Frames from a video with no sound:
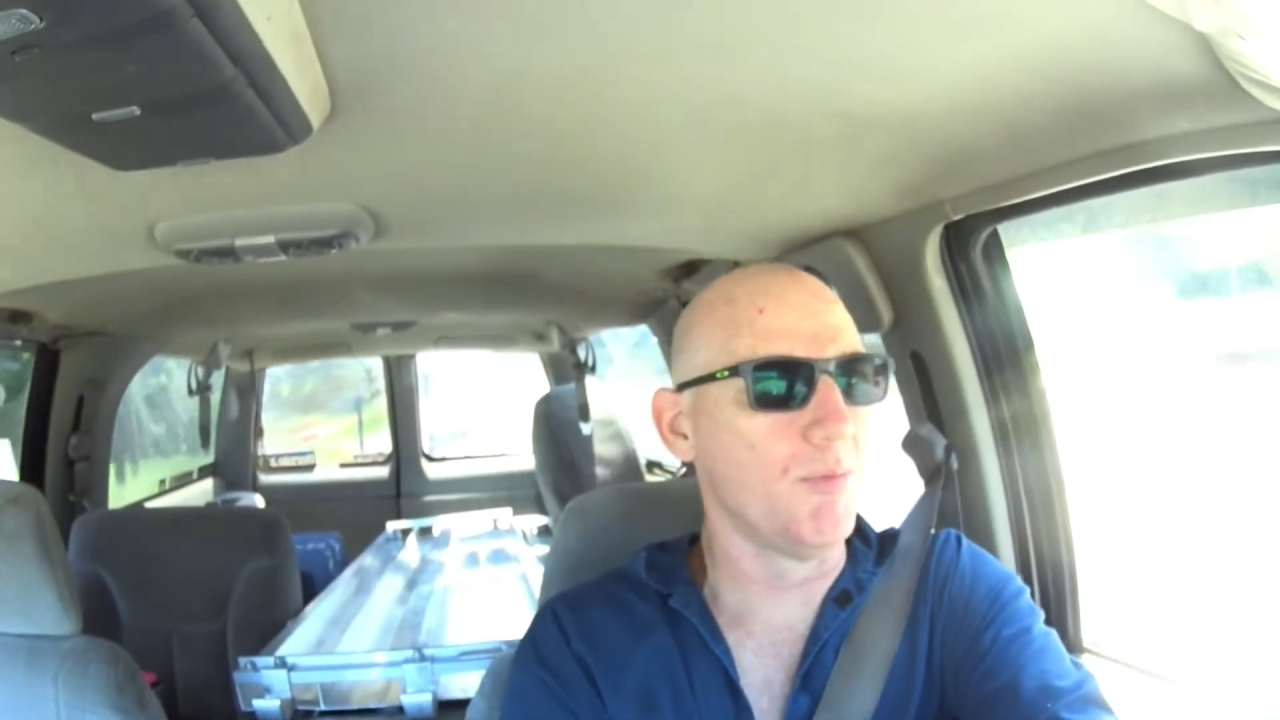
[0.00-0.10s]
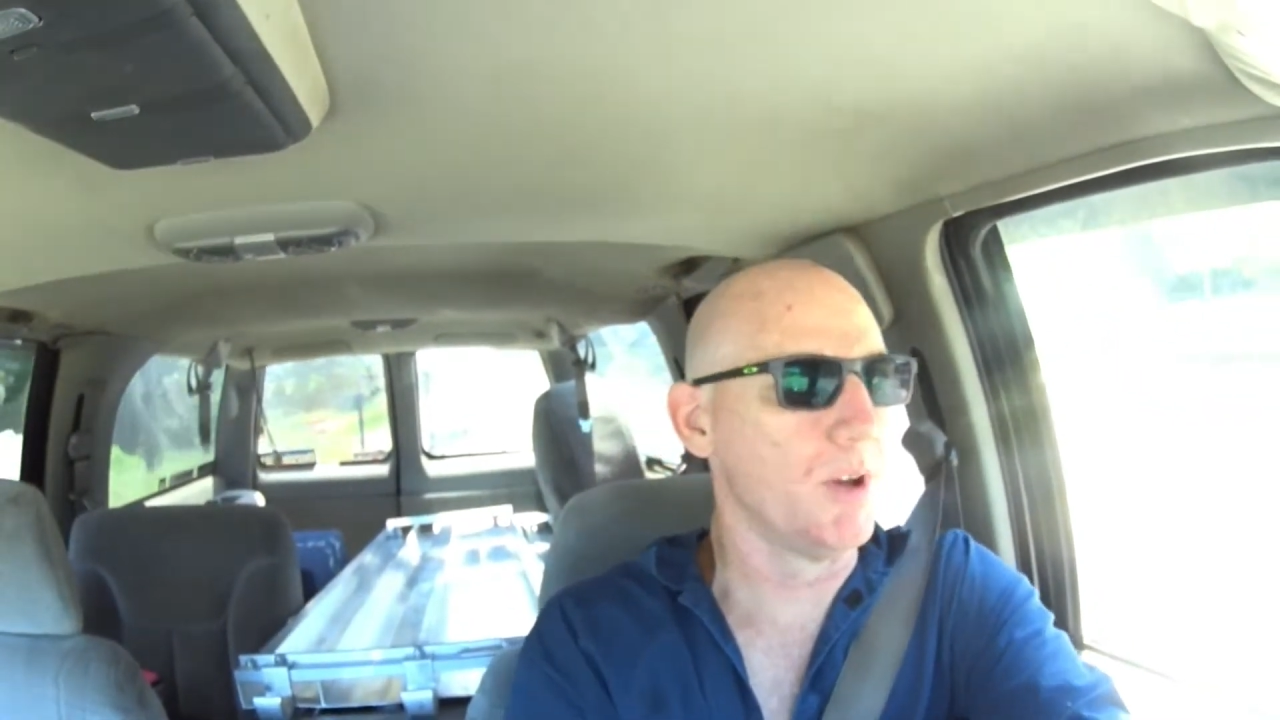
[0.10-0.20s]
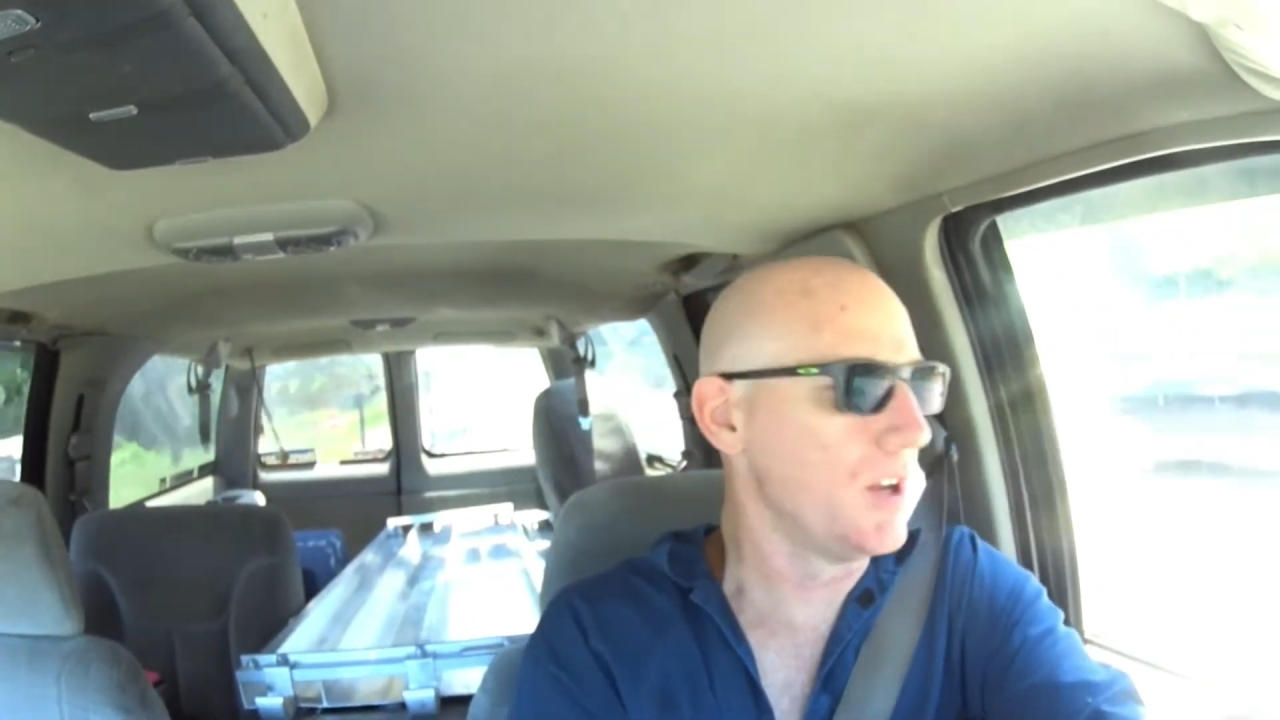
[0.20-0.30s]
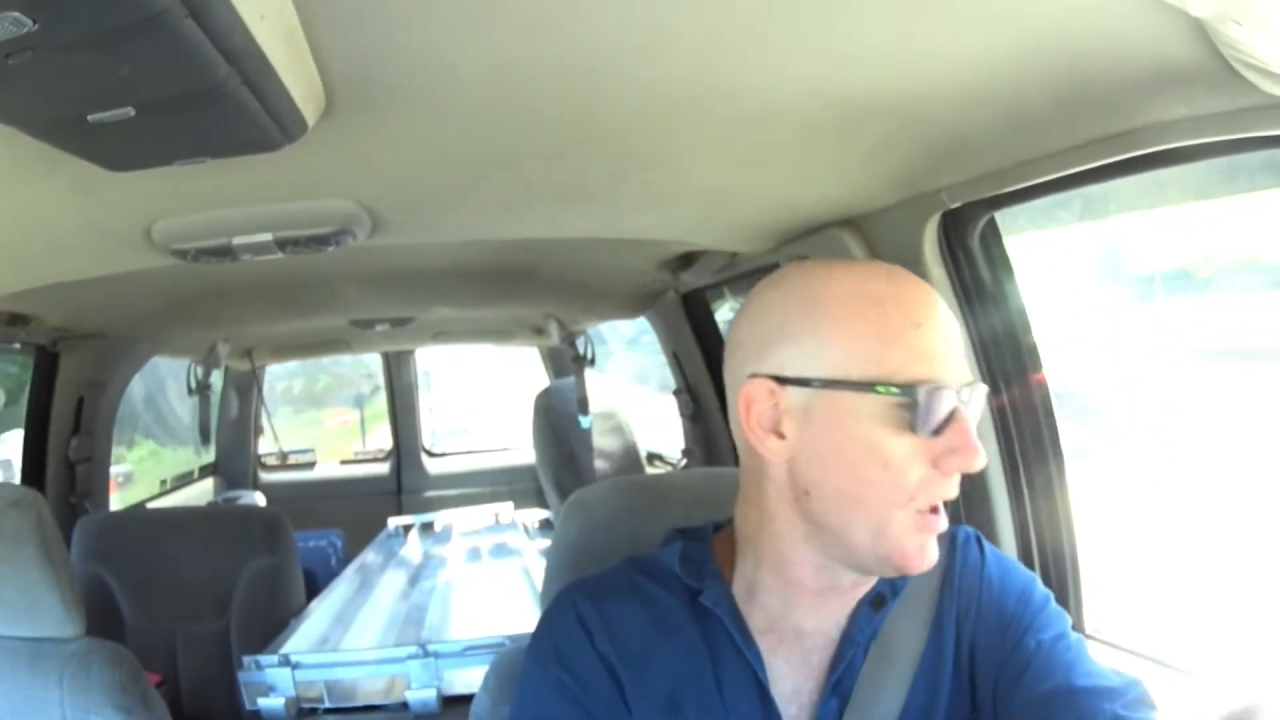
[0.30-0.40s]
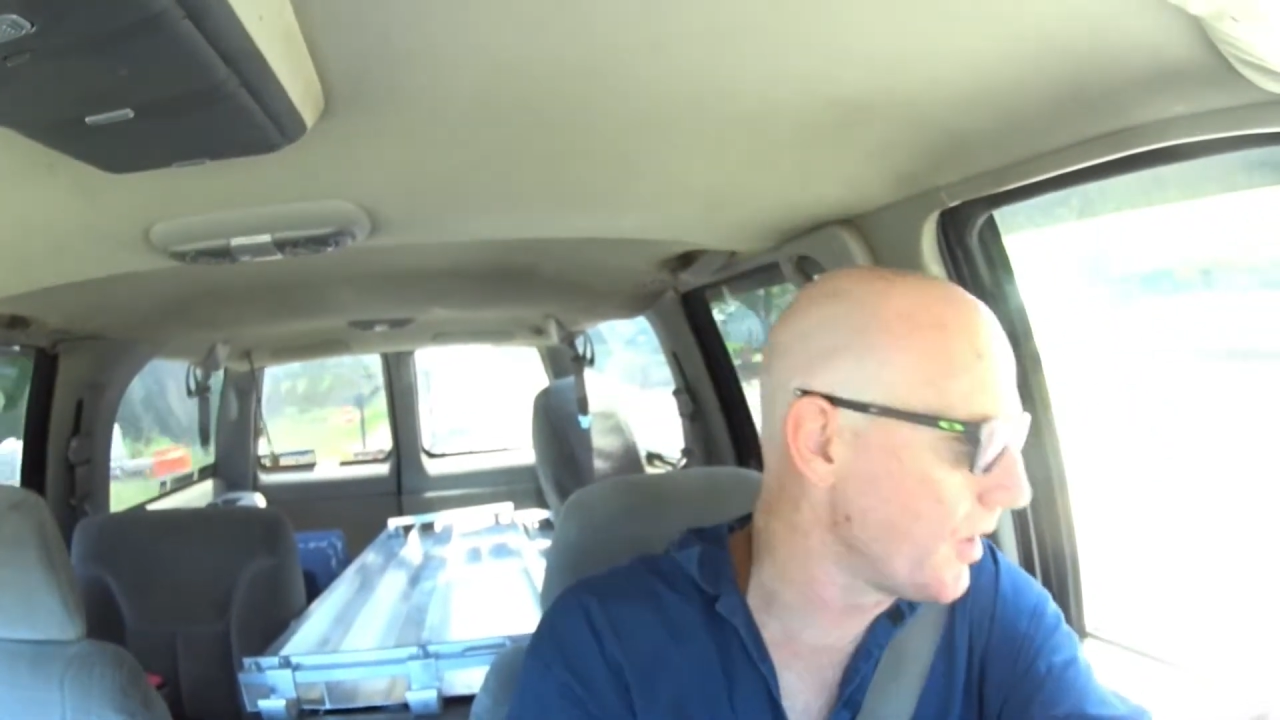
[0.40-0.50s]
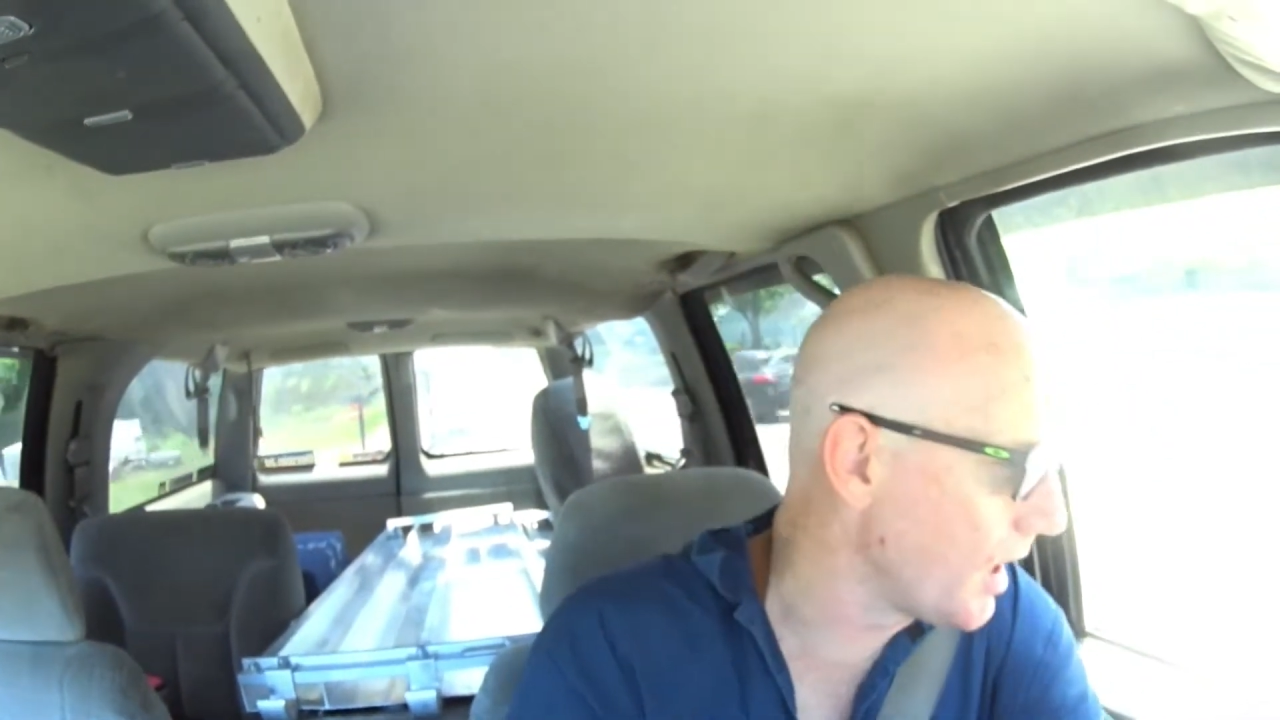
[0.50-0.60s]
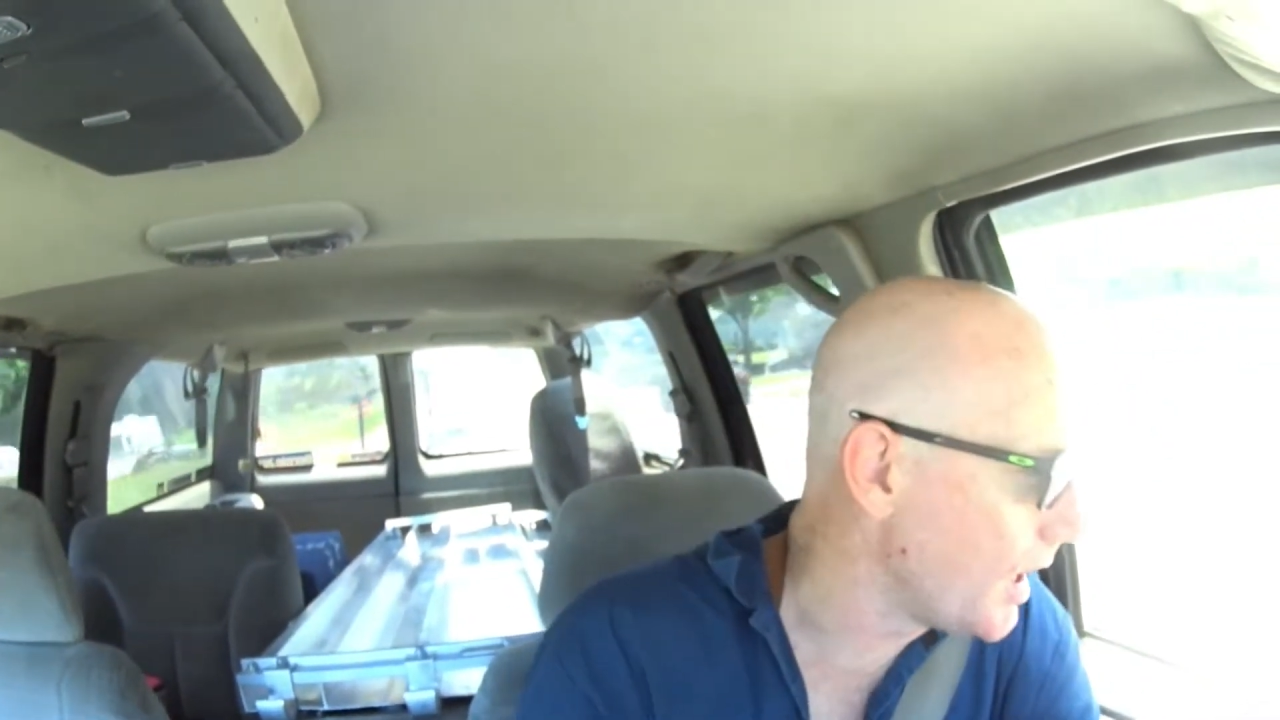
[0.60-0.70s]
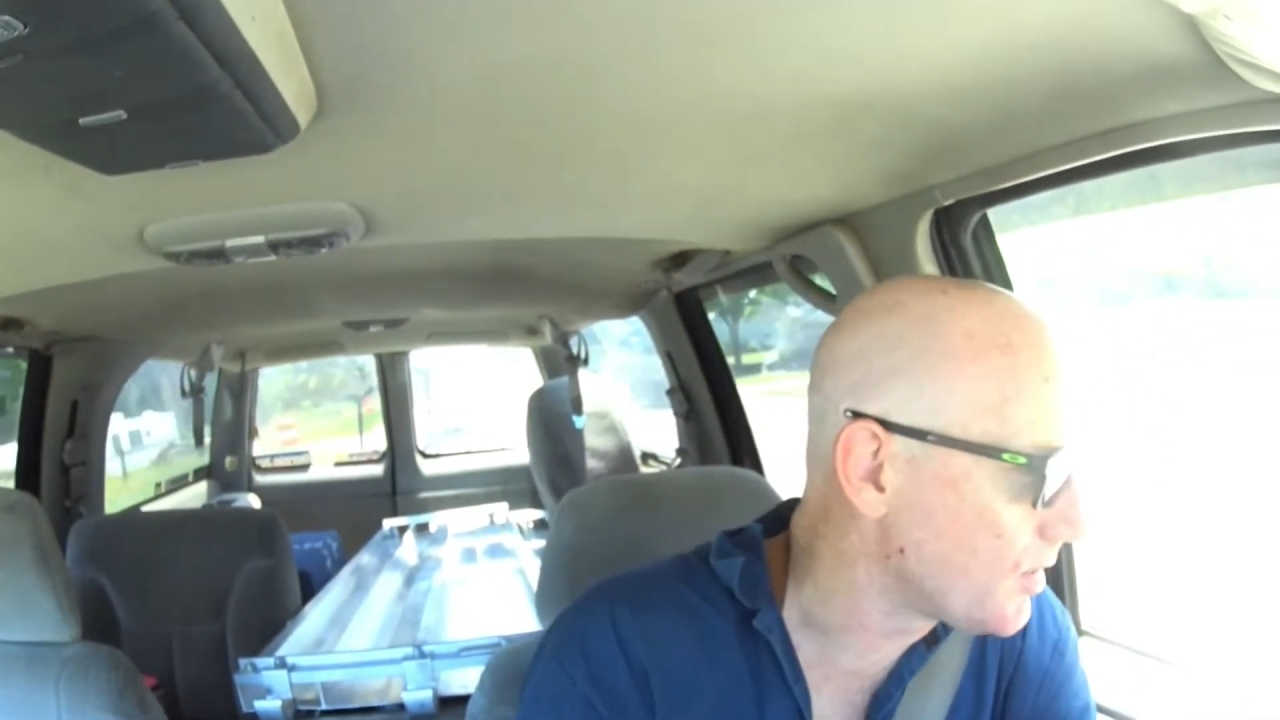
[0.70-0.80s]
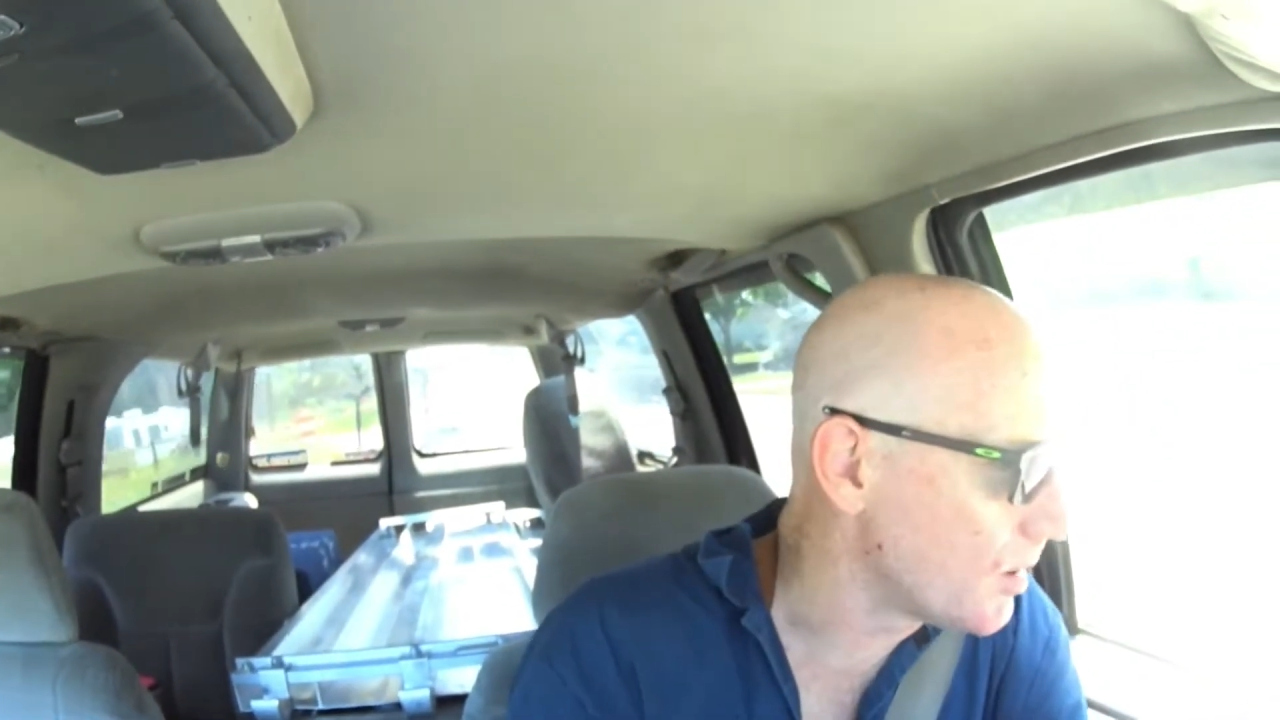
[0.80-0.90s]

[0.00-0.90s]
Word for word: But nonetheless,